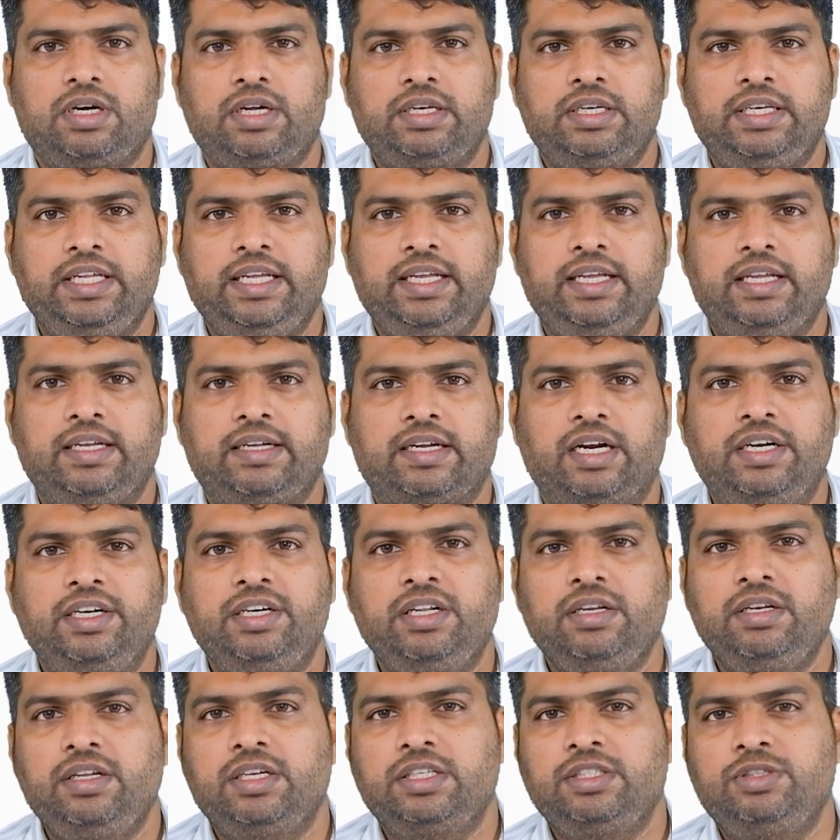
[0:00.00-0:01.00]
the
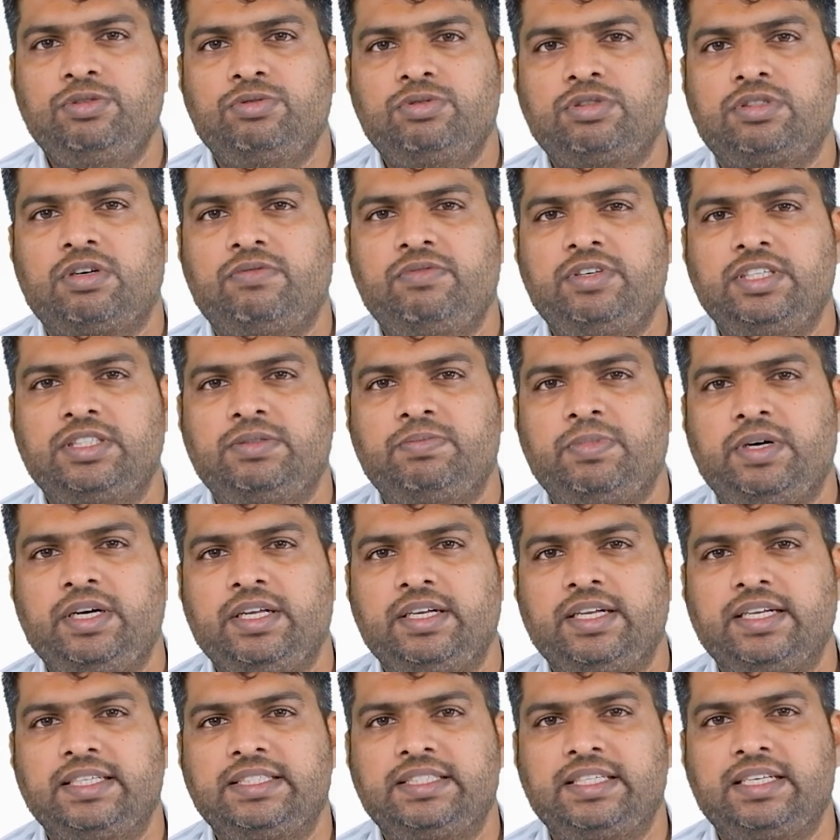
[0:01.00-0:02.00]
continuous use of this
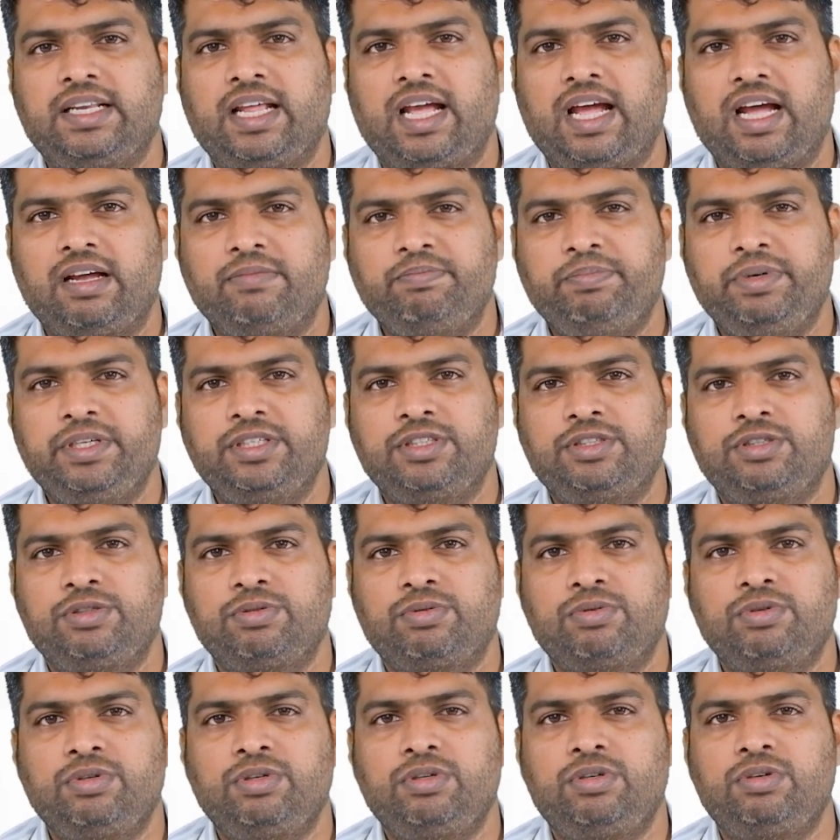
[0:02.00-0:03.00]
medication have been
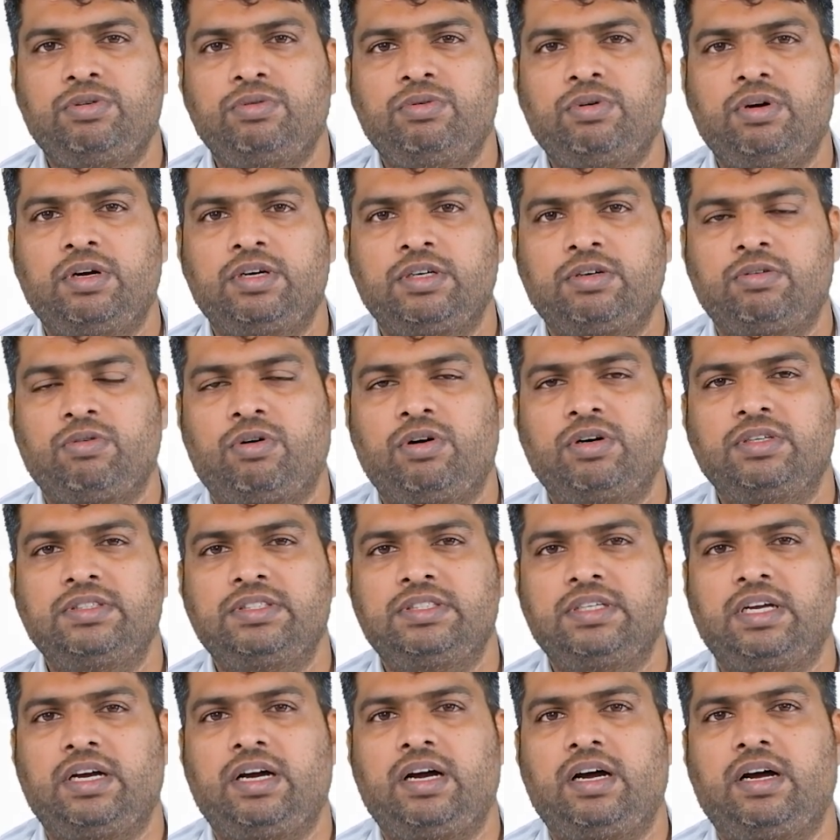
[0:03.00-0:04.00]
shown to
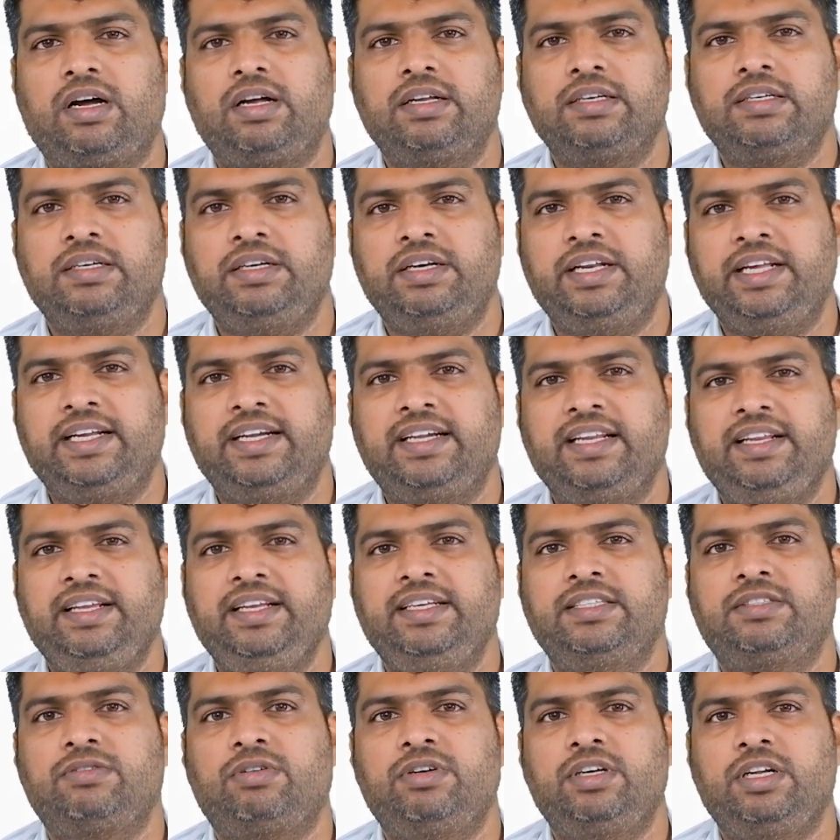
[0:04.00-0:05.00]
cause a
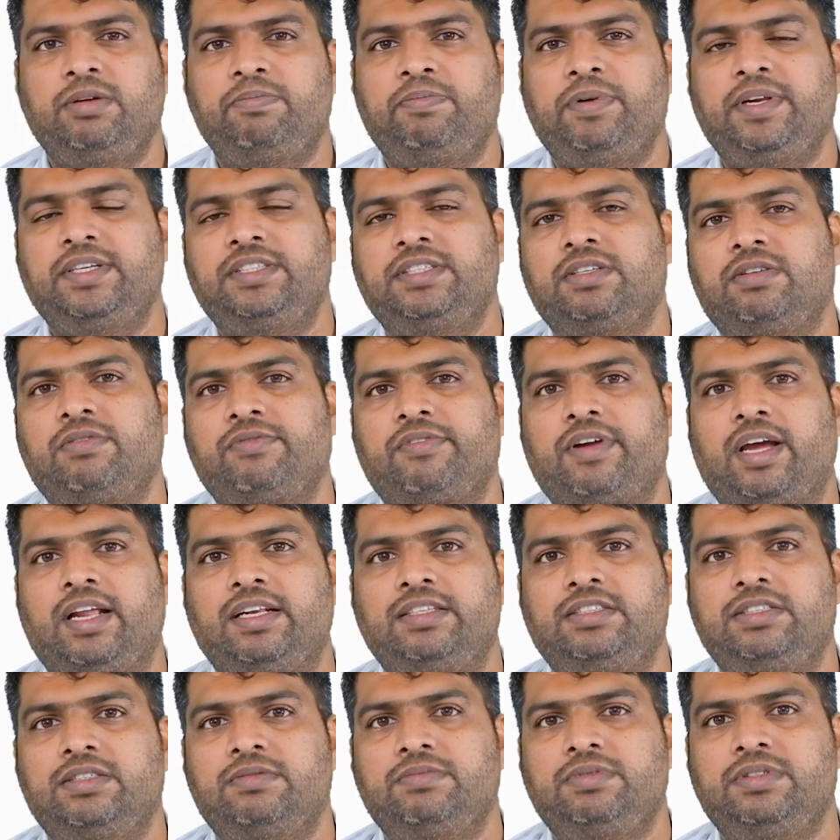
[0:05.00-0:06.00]
decrease or depletion of
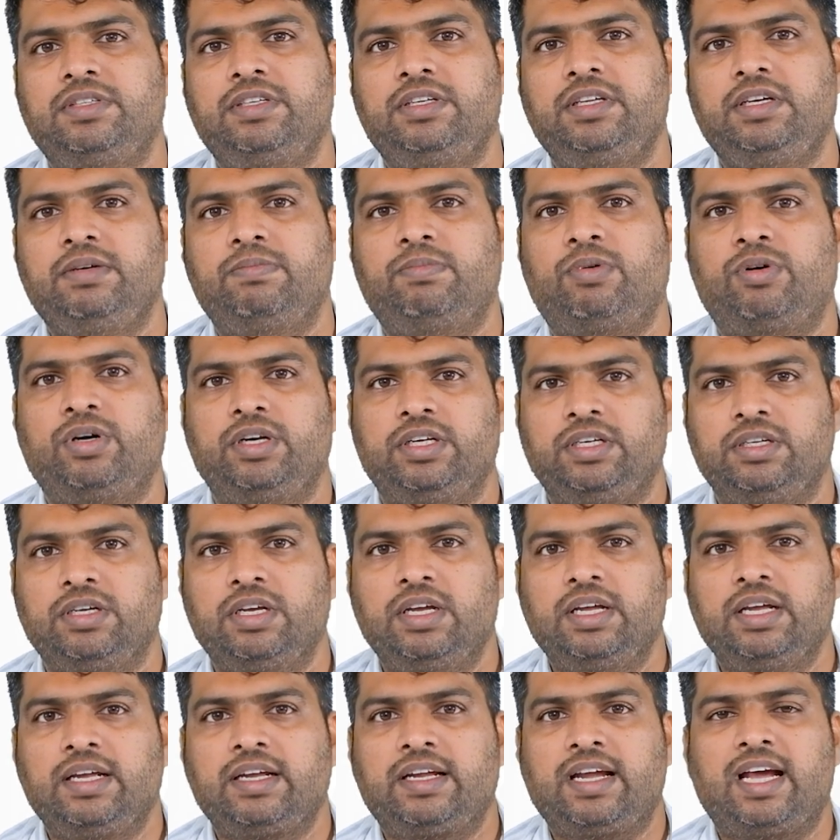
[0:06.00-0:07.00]
calcium in the body.
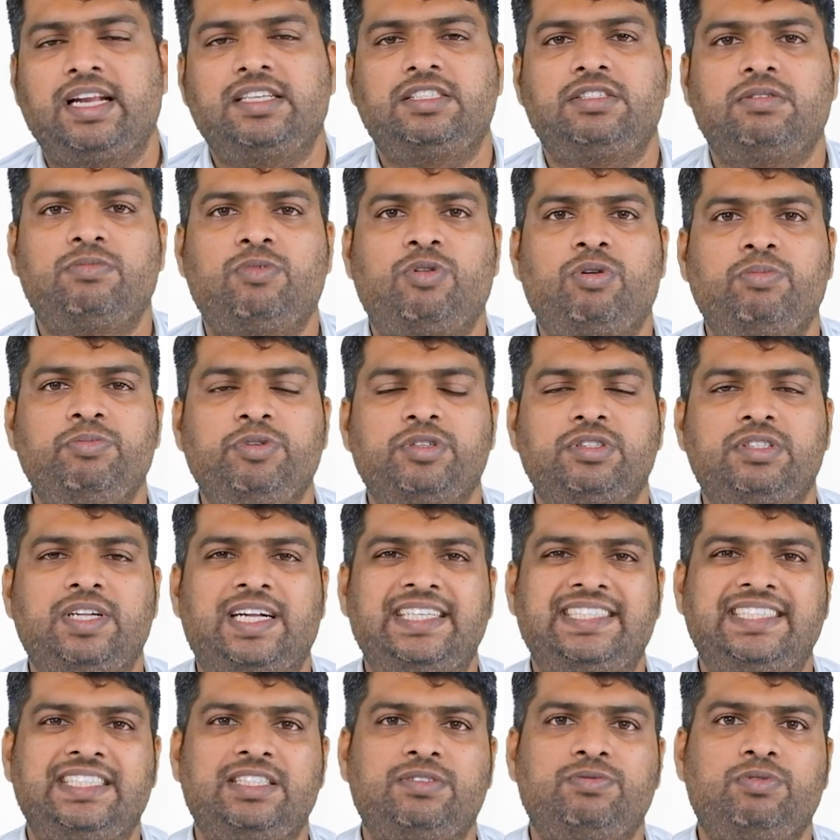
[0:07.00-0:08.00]
Calcium
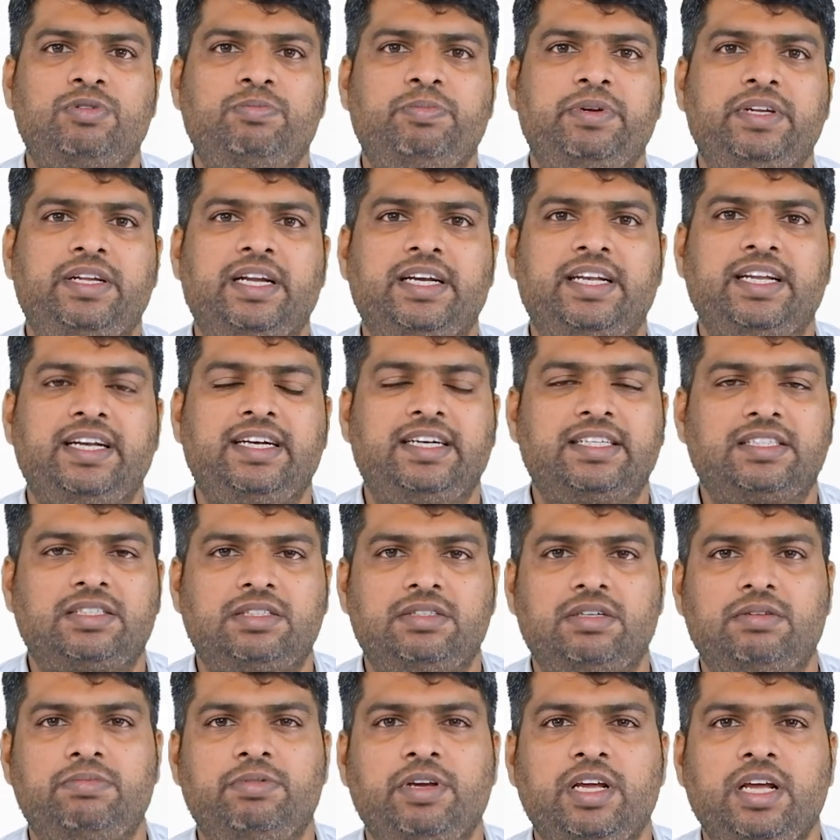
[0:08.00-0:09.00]
homeostasis would be getting
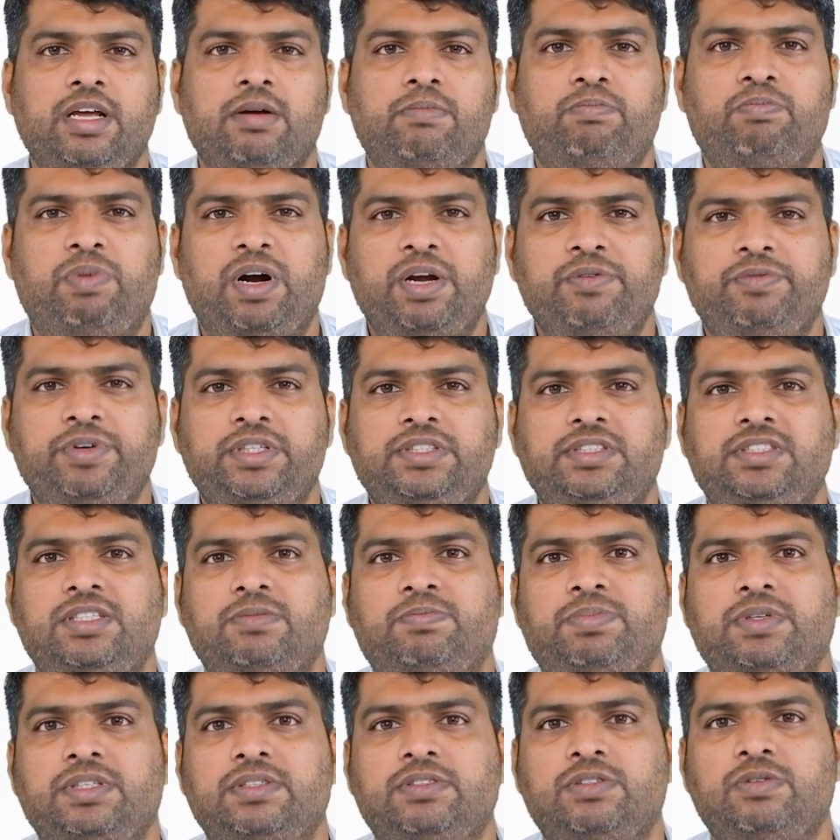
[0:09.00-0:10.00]
disturbed, by which the
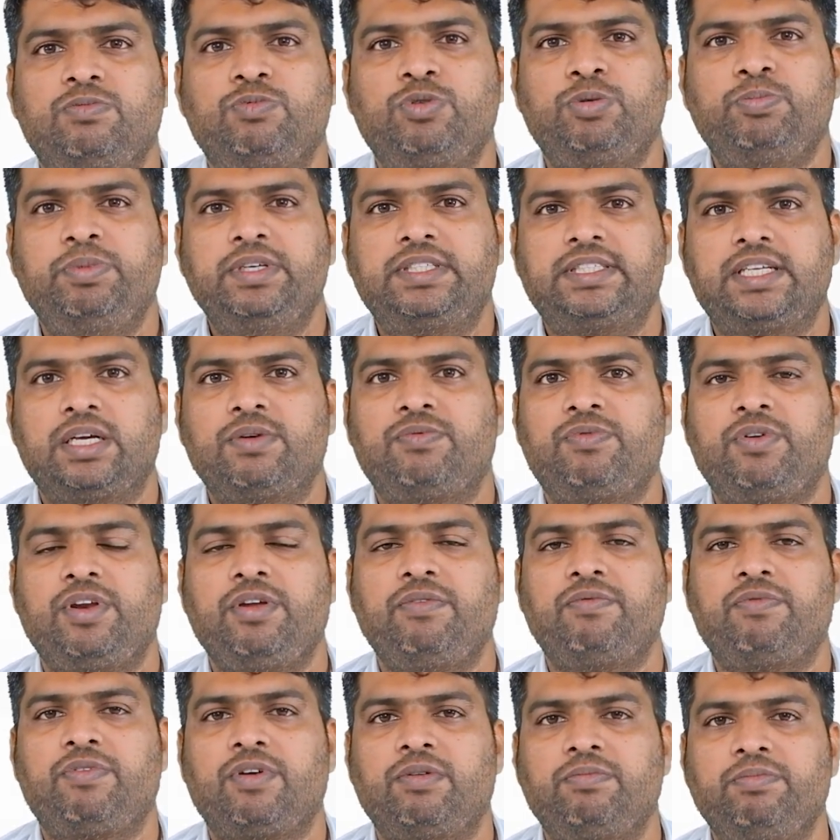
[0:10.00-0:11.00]
person would be
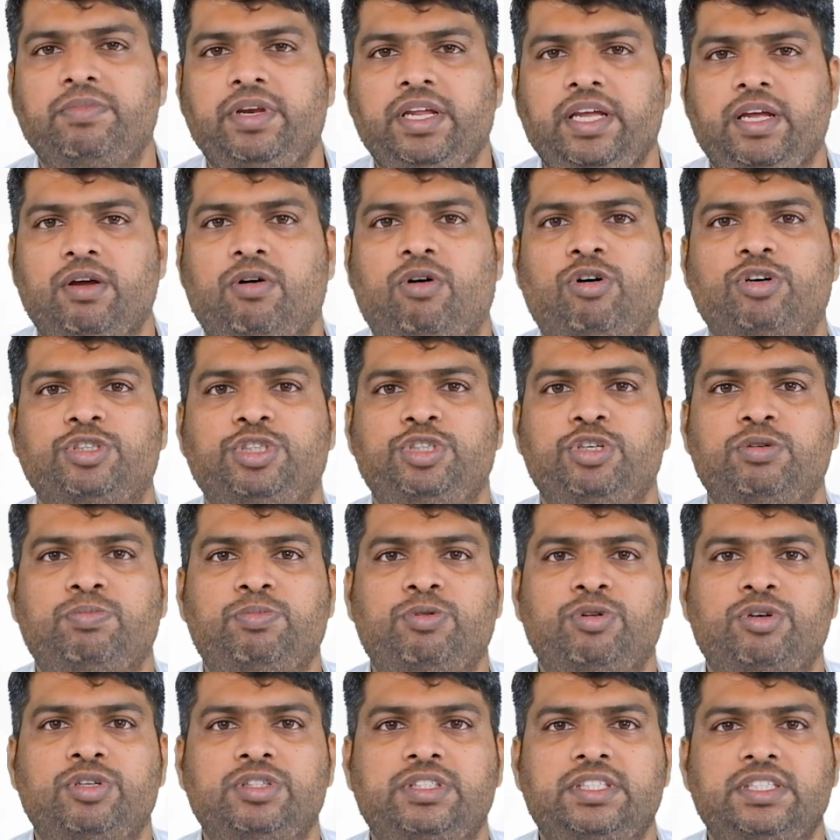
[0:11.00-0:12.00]
suffering from the
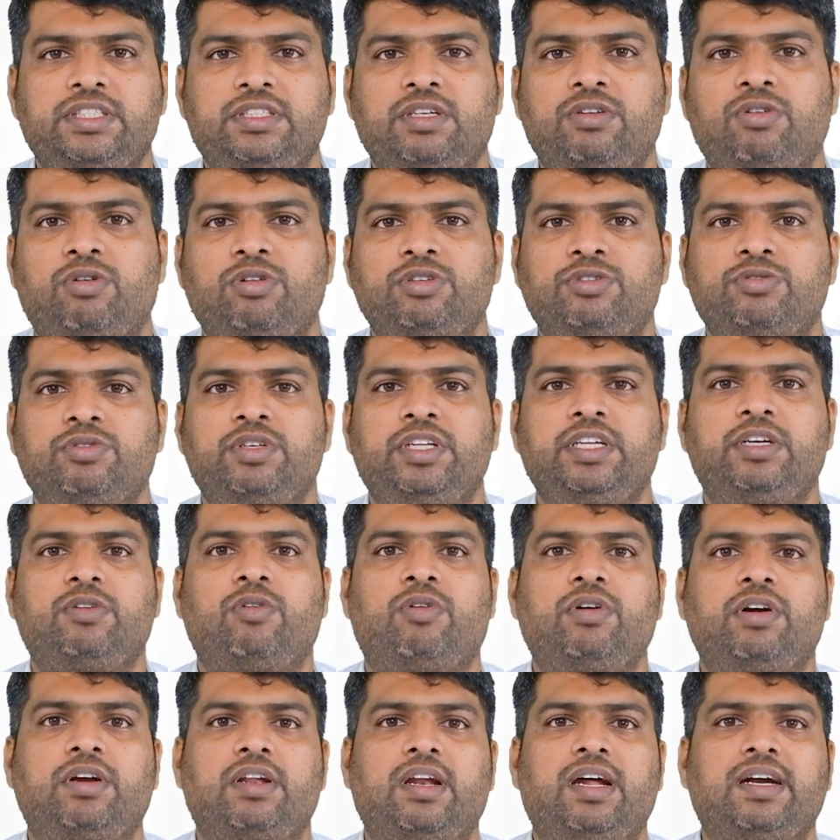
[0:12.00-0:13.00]
osteoporosis and also the
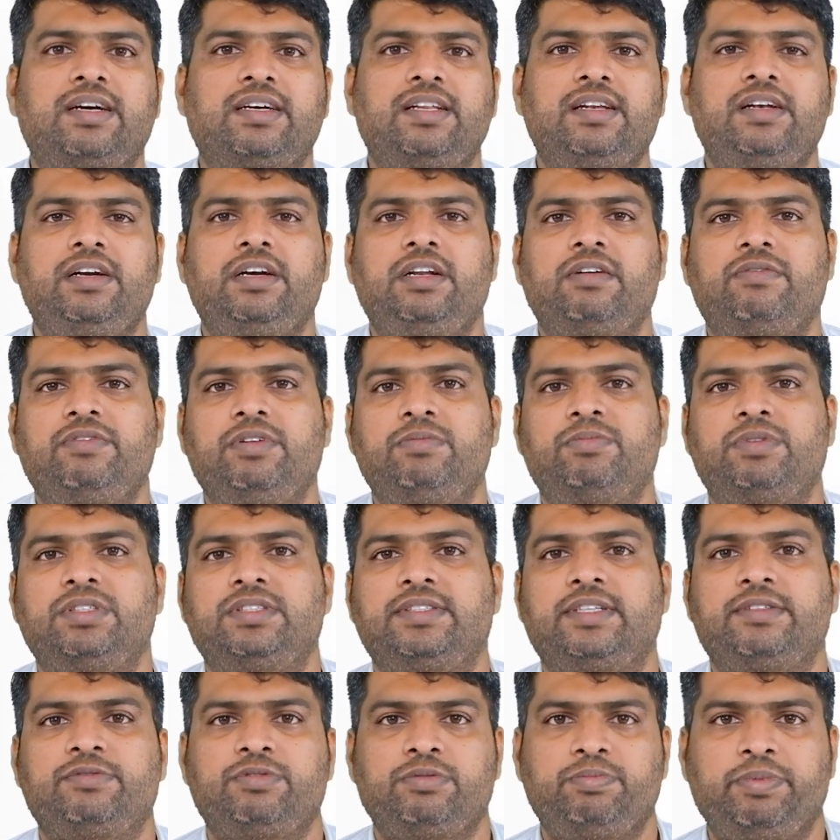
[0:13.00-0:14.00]
contractility of the
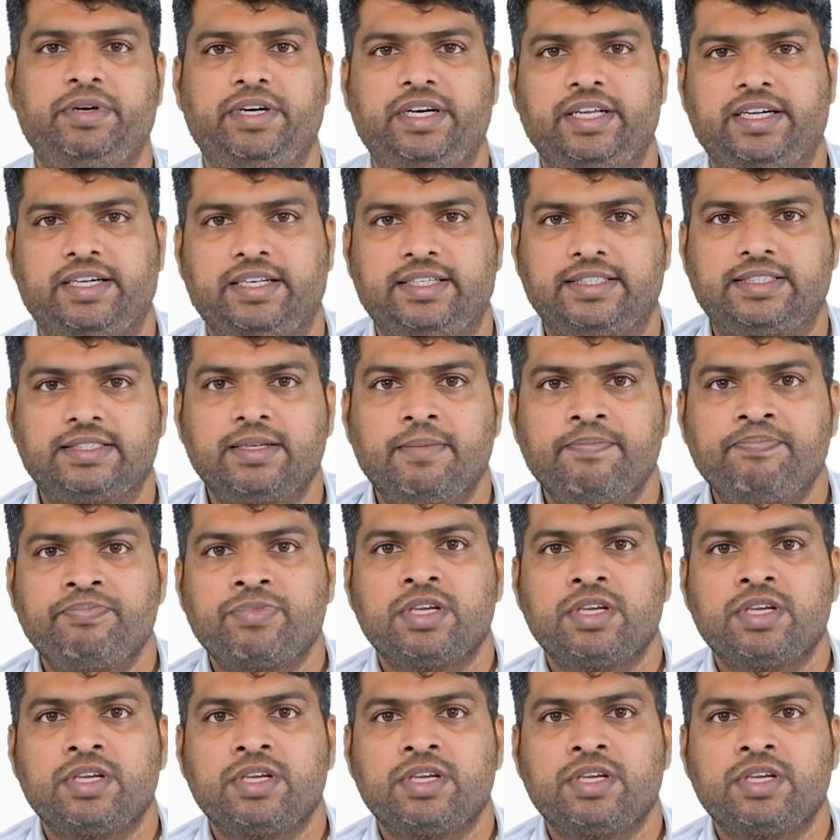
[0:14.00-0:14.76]
muscles would be decreased.